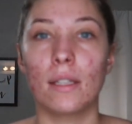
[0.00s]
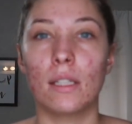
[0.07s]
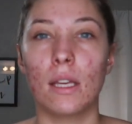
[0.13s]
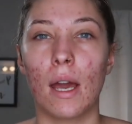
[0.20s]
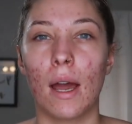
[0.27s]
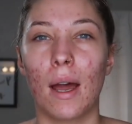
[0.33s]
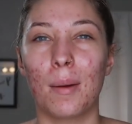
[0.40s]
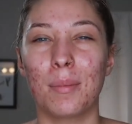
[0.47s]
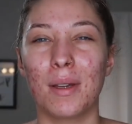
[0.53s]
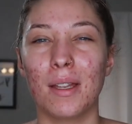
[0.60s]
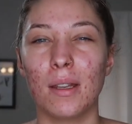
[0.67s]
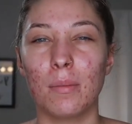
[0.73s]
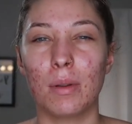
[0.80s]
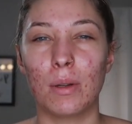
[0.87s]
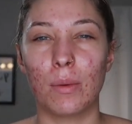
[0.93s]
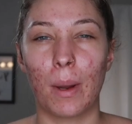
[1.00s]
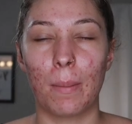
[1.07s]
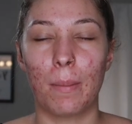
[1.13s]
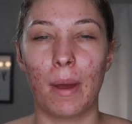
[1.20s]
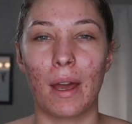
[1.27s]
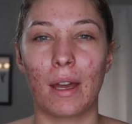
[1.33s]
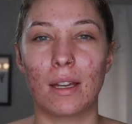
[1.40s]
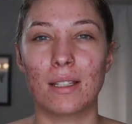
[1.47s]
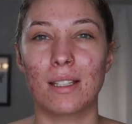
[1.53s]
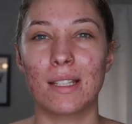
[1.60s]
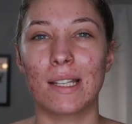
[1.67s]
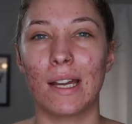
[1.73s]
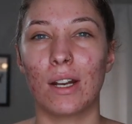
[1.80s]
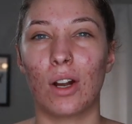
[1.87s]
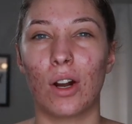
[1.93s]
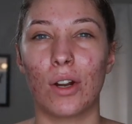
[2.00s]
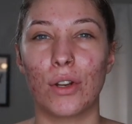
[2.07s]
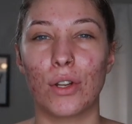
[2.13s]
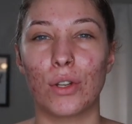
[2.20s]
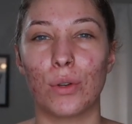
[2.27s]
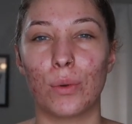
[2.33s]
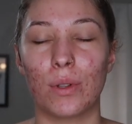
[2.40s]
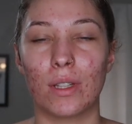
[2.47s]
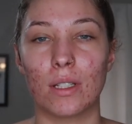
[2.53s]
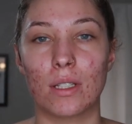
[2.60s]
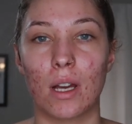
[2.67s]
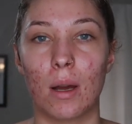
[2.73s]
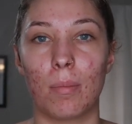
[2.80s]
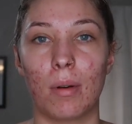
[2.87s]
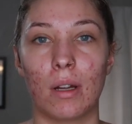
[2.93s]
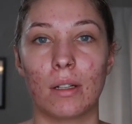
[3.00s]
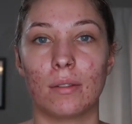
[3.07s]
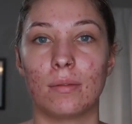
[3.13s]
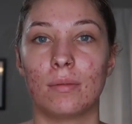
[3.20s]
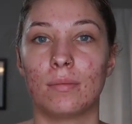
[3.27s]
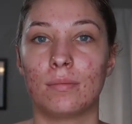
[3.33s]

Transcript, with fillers: Yeah, I'm gonna be right back because it's kind of hard to do with the top on.